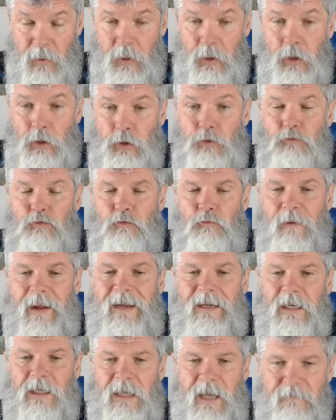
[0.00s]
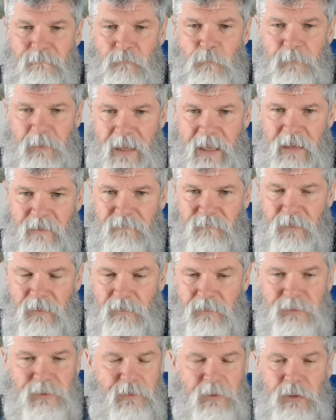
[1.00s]
You create a level playing
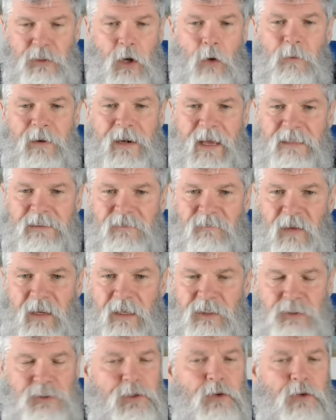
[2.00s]
field so that no one has advantage.